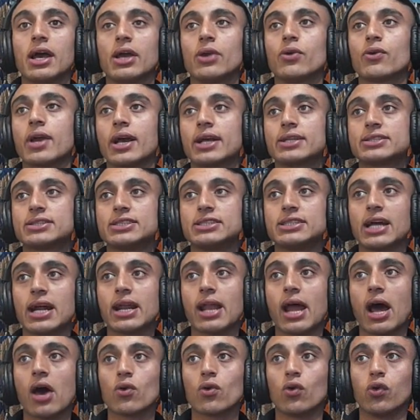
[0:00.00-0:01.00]
you can see that
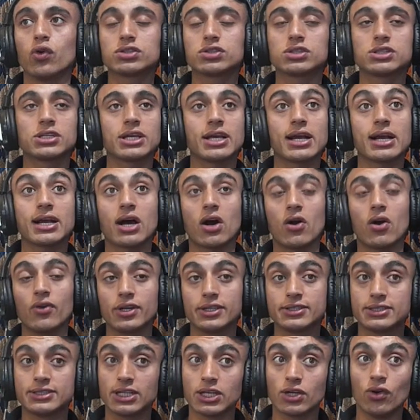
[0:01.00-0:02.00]
our hosting account
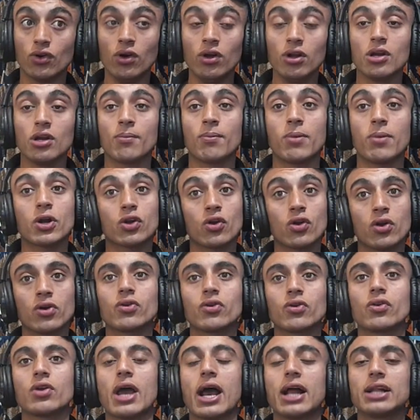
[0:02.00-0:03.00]
is zero, but don't
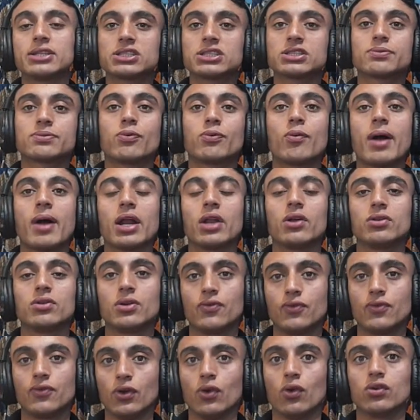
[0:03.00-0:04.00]
worry, I'll just provide you the
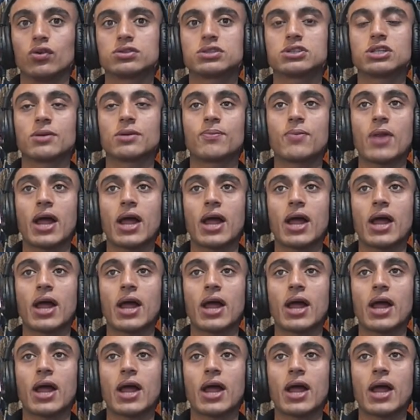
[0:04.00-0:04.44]
free hosting